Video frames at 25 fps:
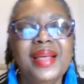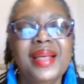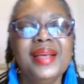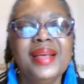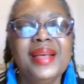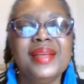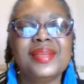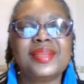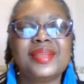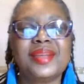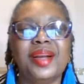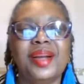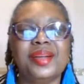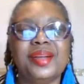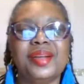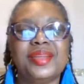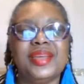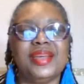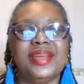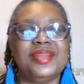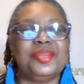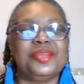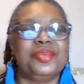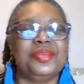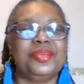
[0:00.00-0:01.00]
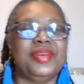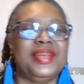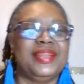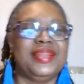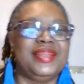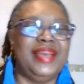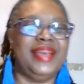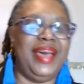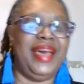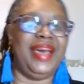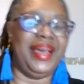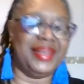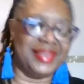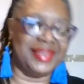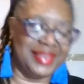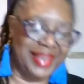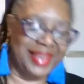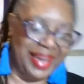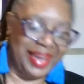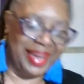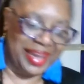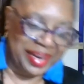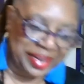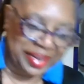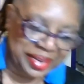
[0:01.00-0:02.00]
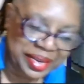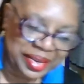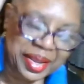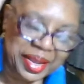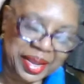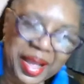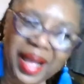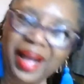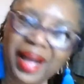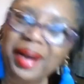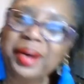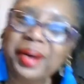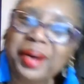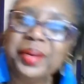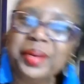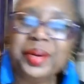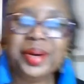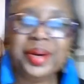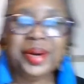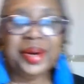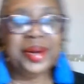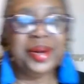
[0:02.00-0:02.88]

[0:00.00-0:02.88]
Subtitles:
a search engine text like, woo!